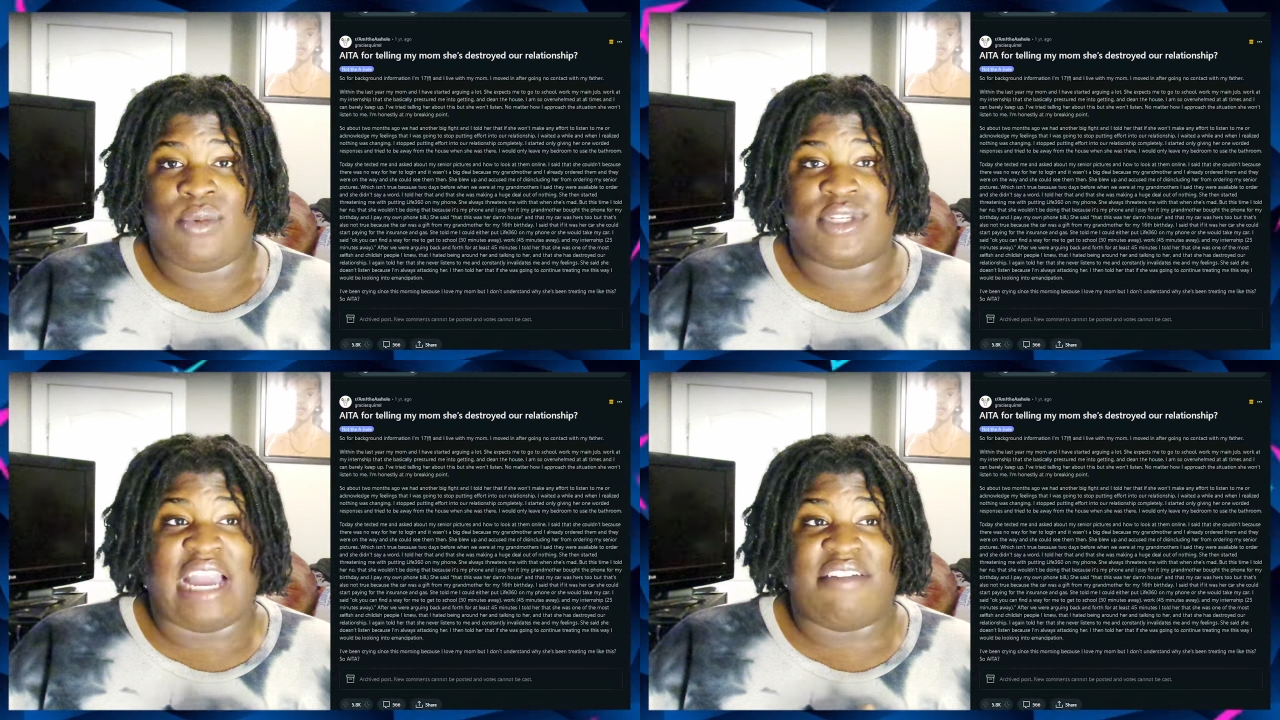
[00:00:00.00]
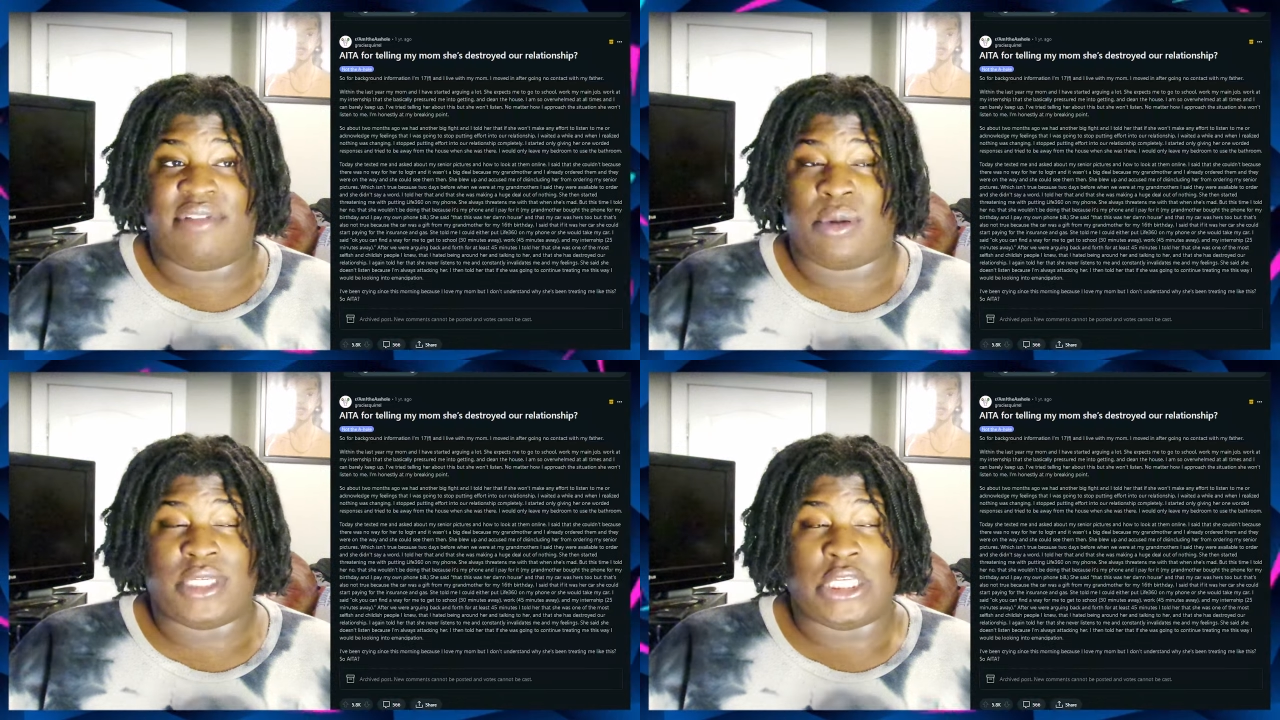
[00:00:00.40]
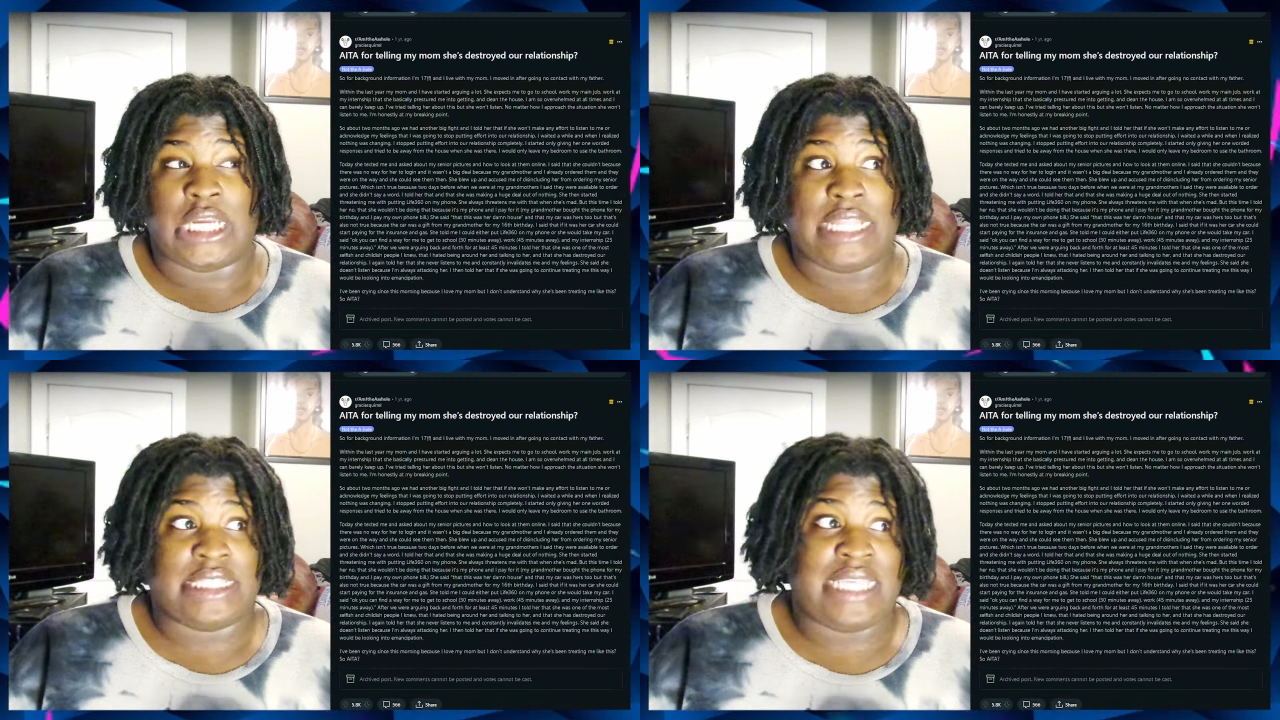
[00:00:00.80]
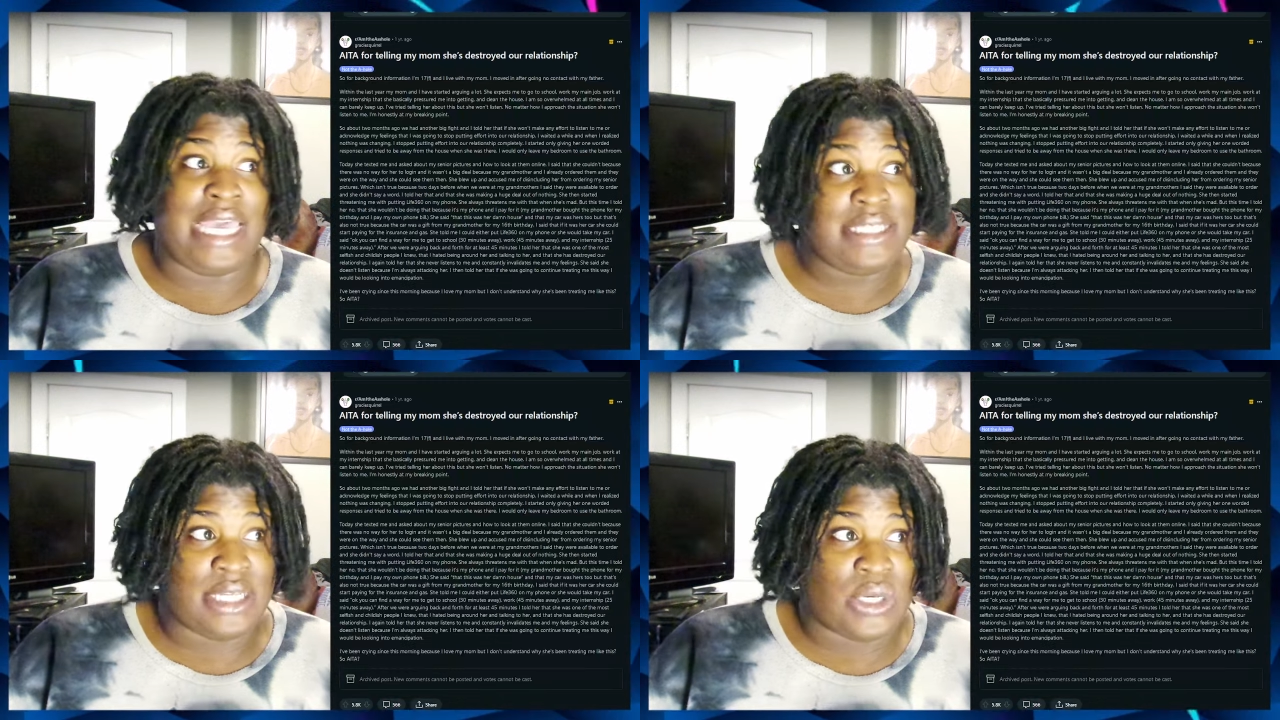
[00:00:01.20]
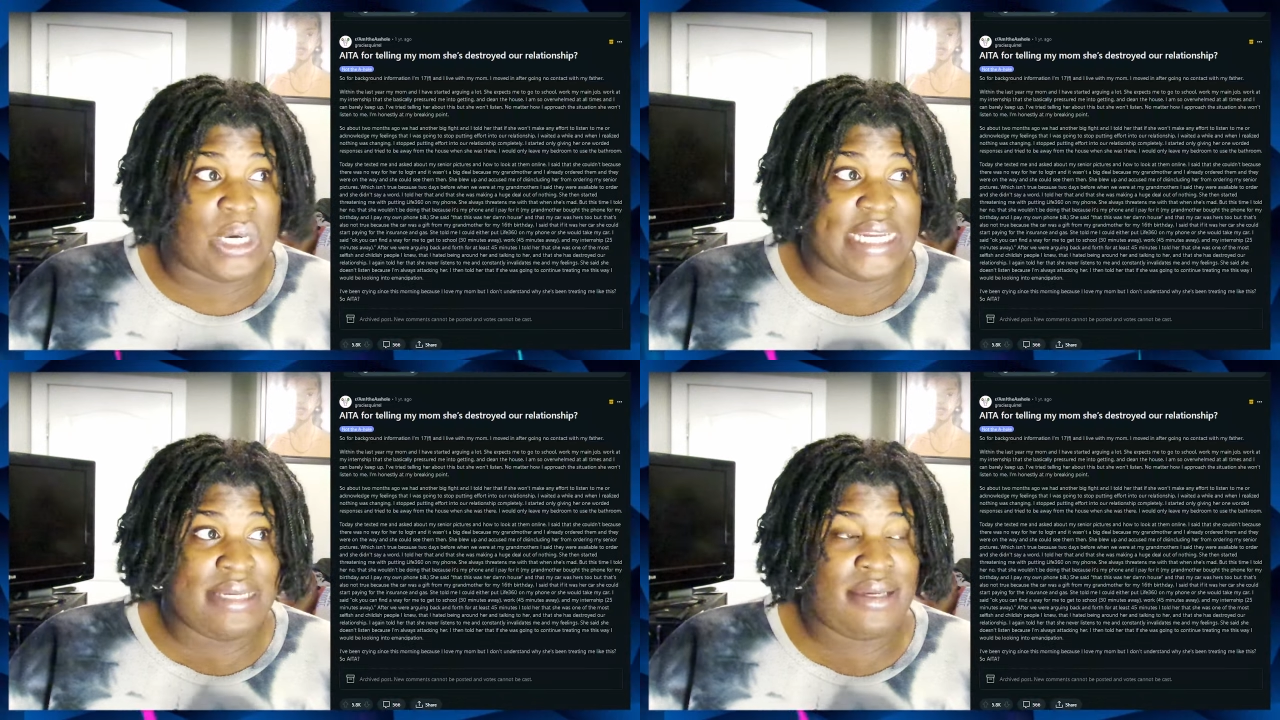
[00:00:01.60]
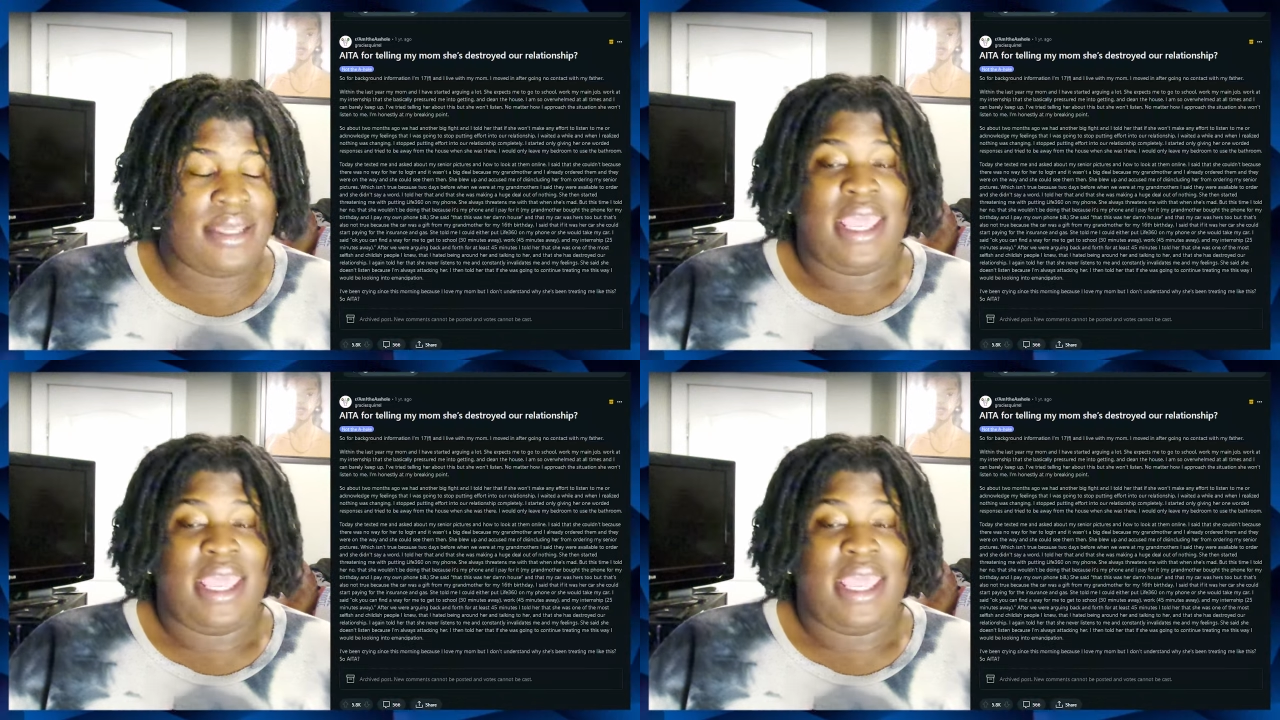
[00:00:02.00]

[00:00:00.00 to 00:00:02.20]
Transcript: which I feel like we shouldn't have gotten tested on.